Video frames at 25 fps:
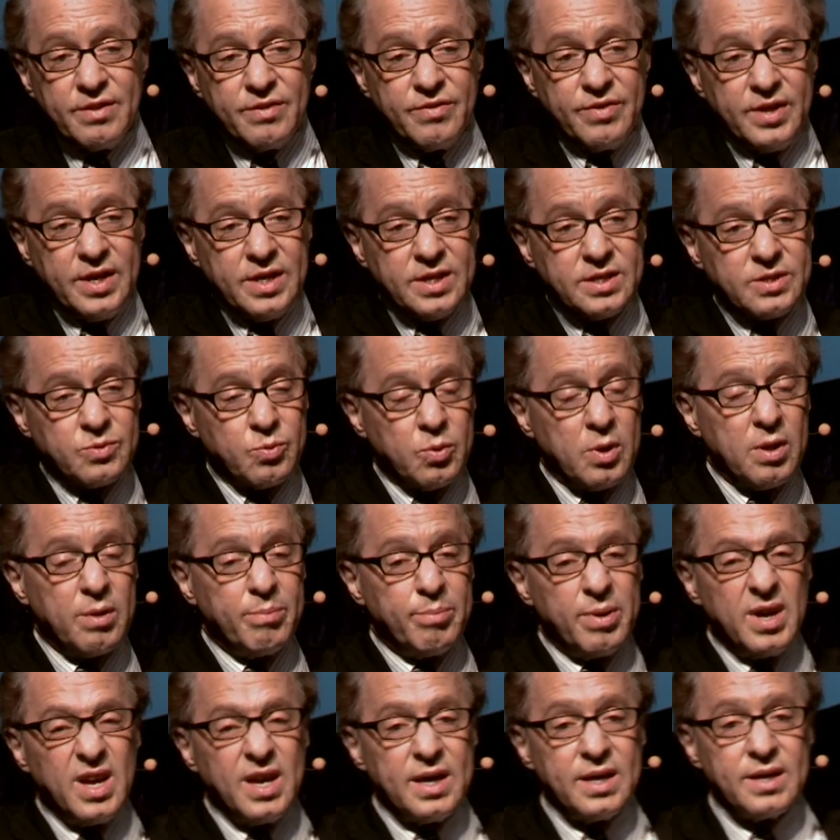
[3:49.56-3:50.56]
These will
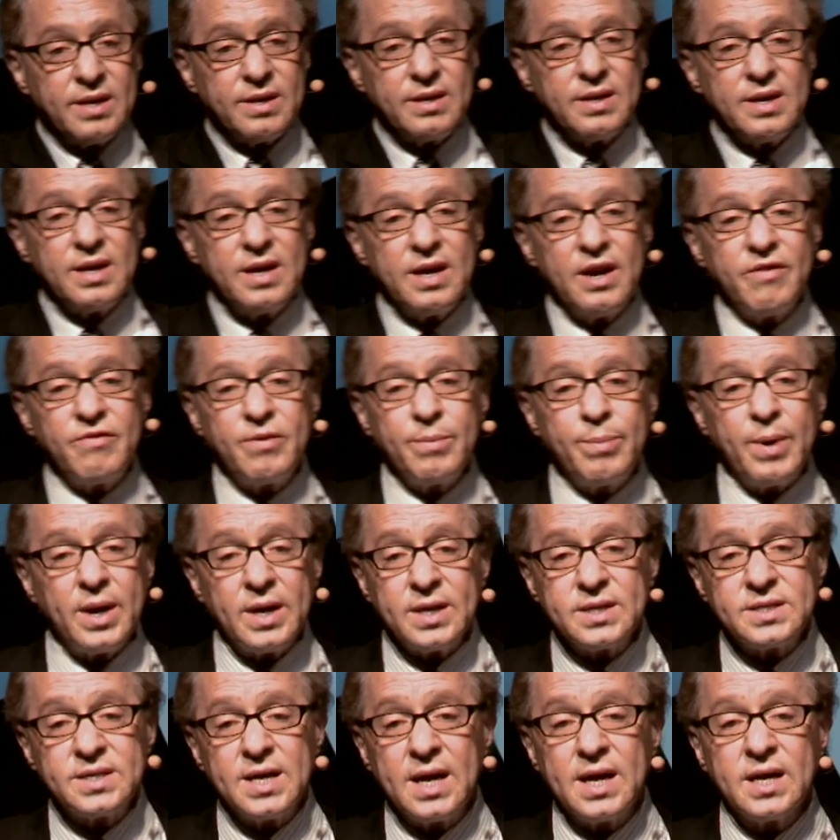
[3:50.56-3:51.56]
be in
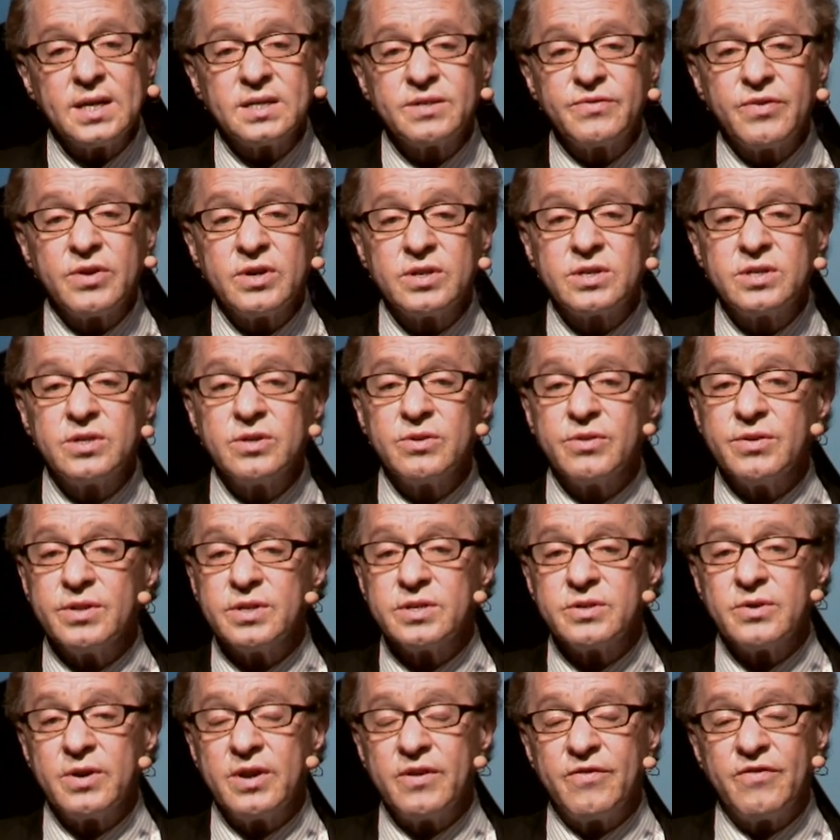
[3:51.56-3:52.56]
everybody's hands very soon.
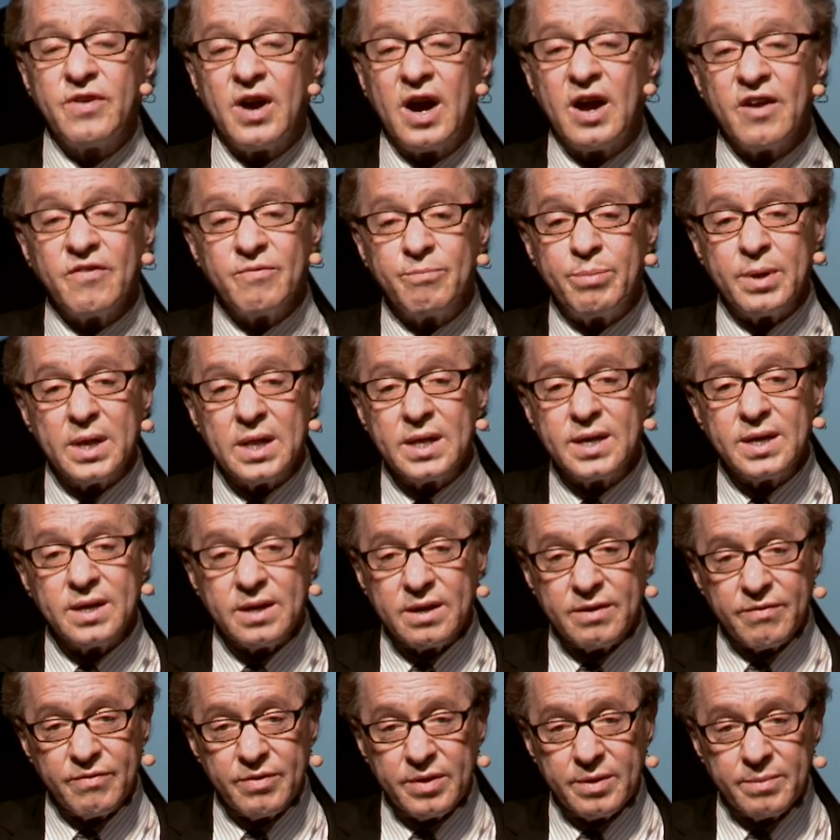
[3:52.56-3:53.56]
There's already 5
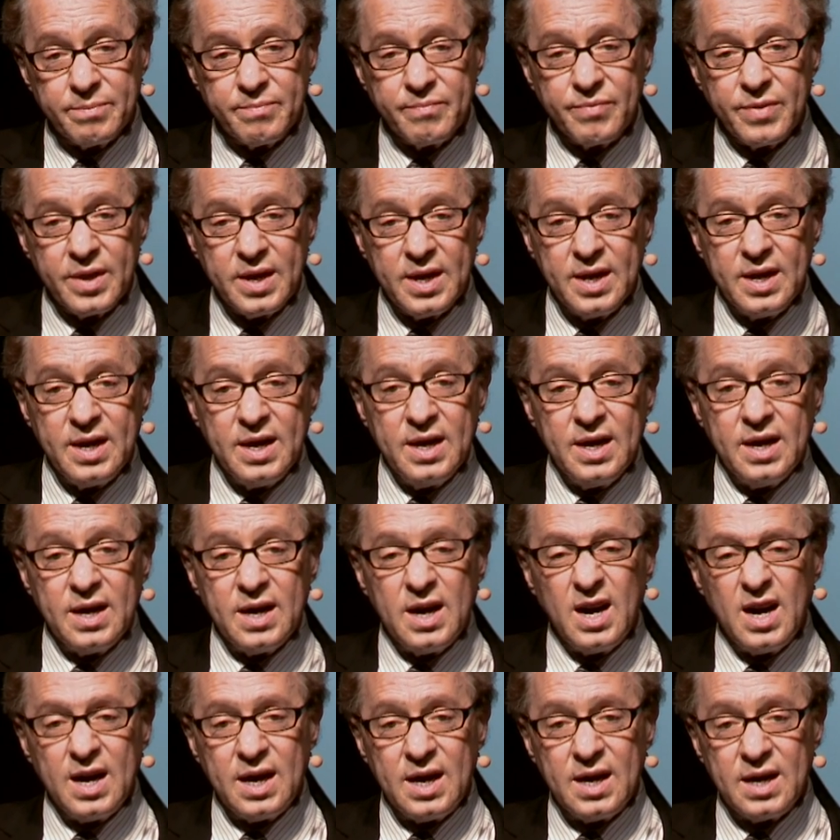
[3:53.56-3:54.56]
billion of them,
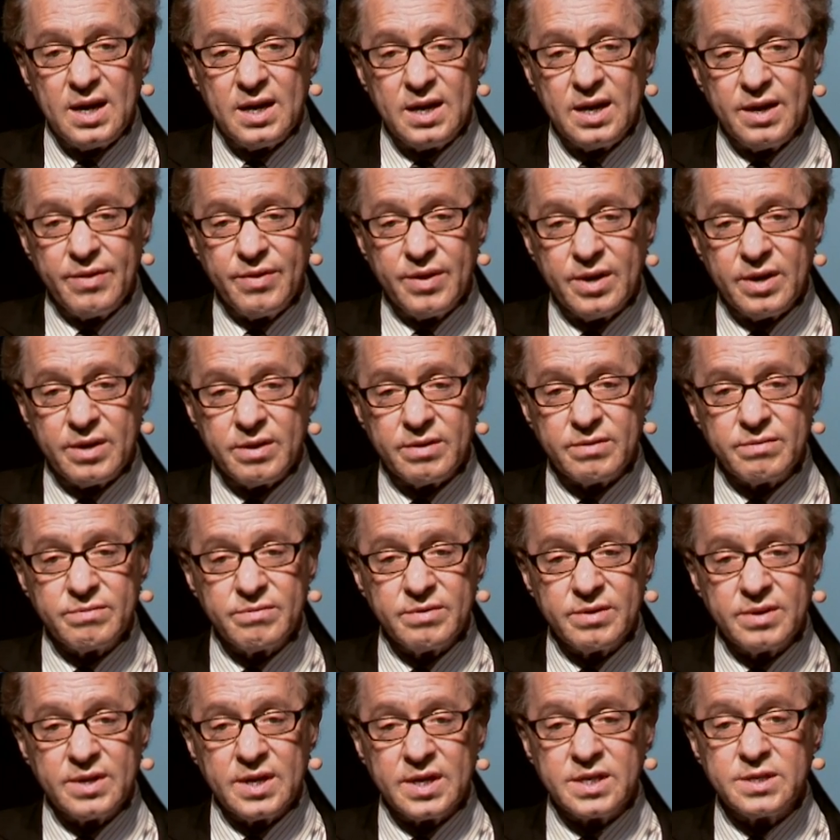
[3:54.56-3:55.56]
and they're
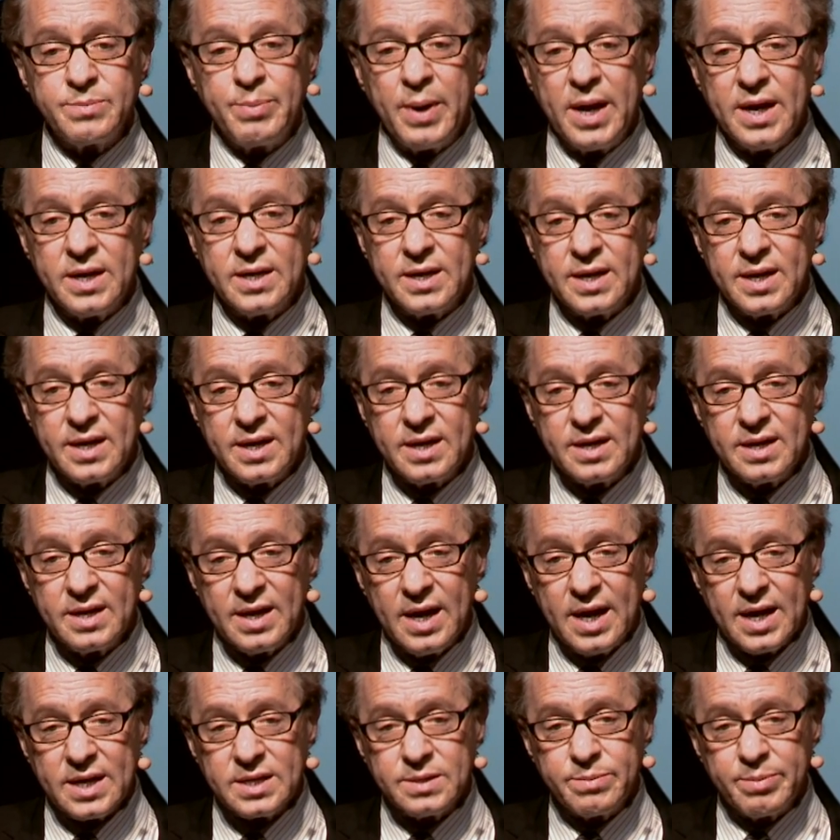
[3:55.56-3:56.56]
expanding
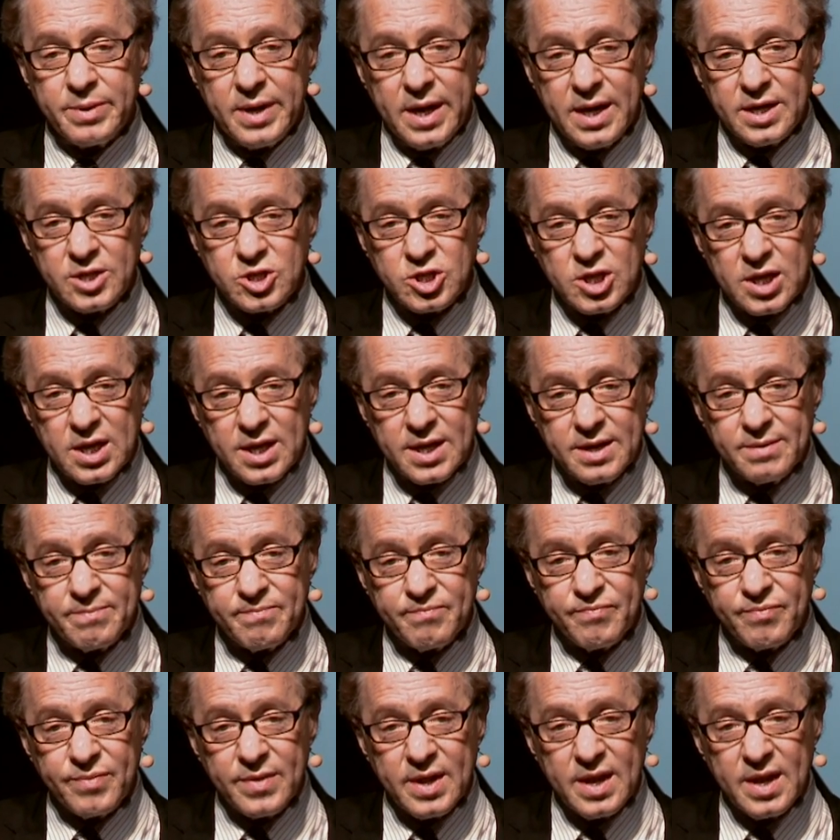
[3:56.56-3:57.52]
exponentially.